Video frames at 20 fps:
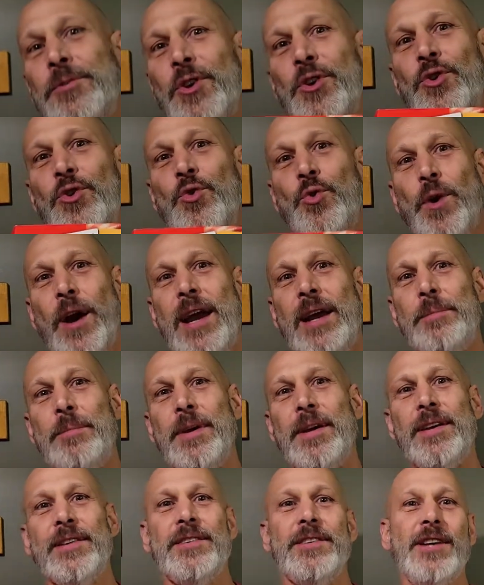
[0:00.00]
are great
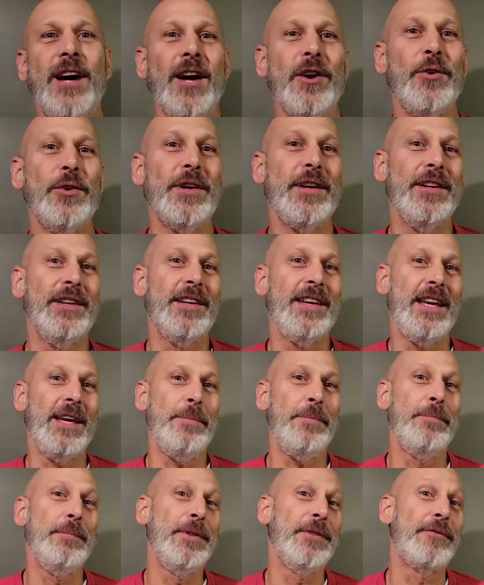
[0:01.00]
because not only can you keep
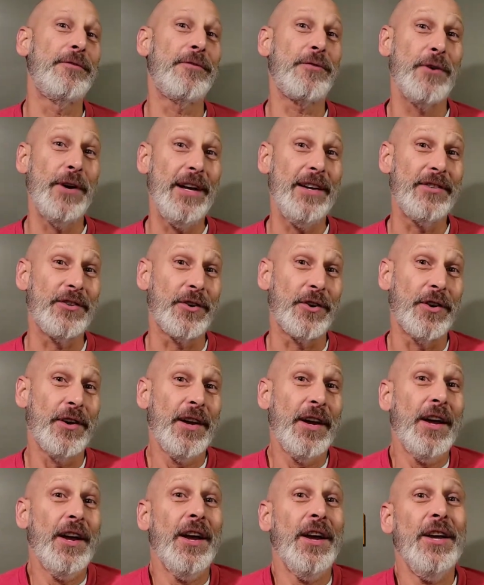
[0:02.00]
them in the freezer,
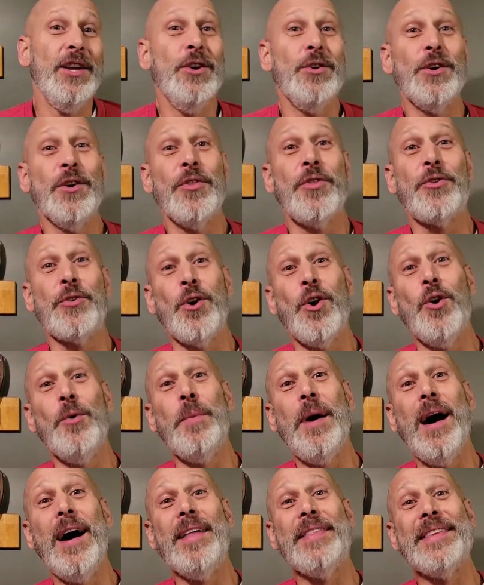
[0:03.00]
you can throw them
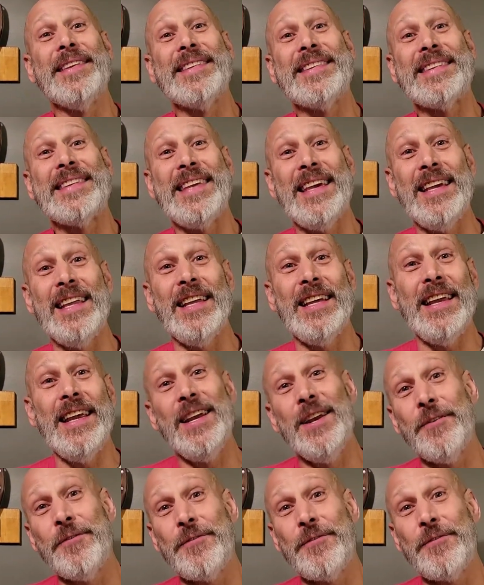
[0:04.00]
on the skillet in a